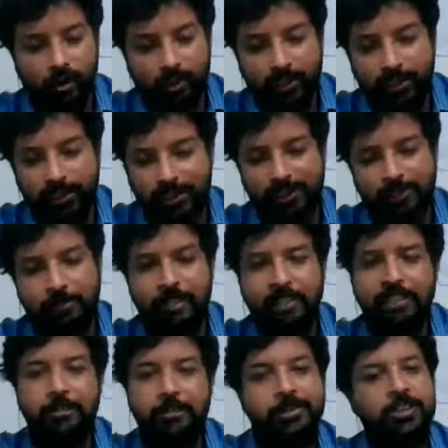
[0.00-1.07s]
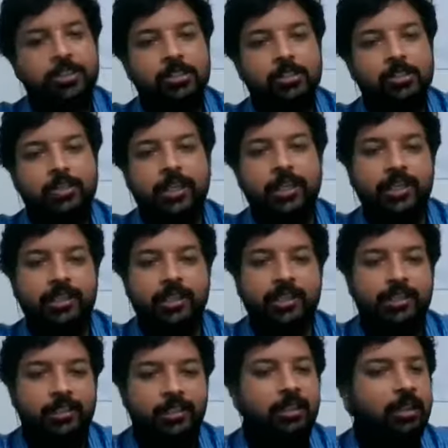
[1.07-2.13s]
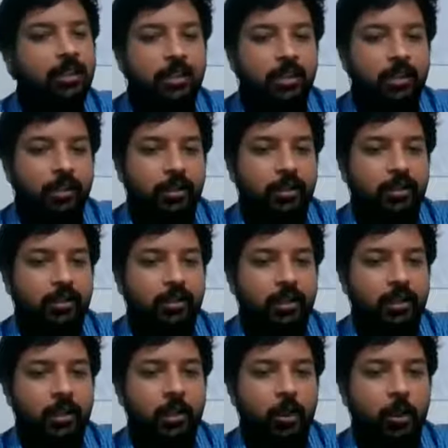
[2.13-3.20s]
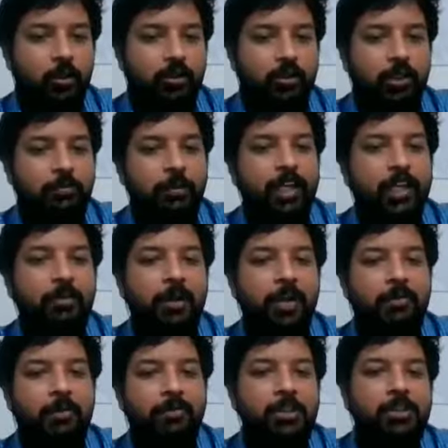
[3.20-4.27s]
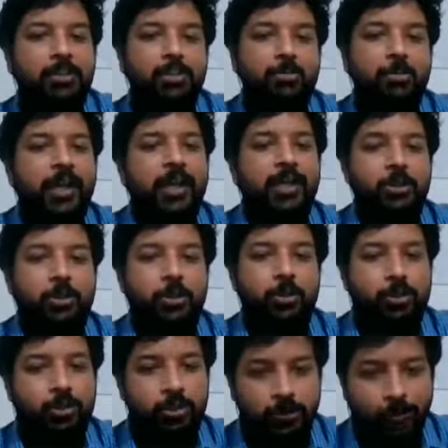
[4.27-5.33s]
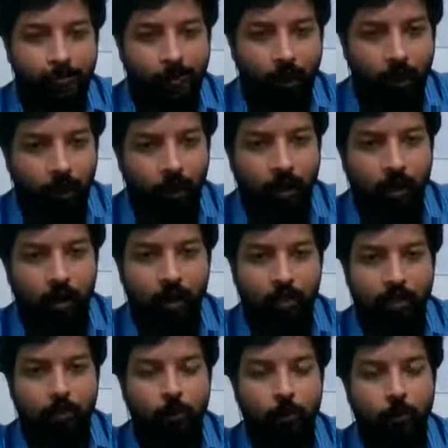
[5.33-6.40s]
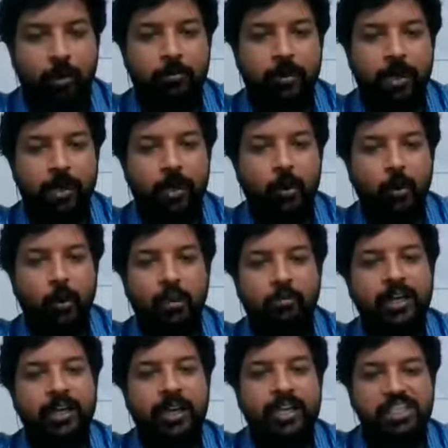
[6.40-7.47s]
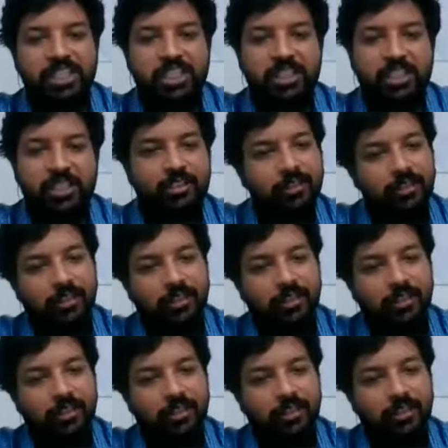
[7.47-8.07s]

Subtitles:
there is this perception in the society that that money might be misused by NGOs, or a donor might get cheated.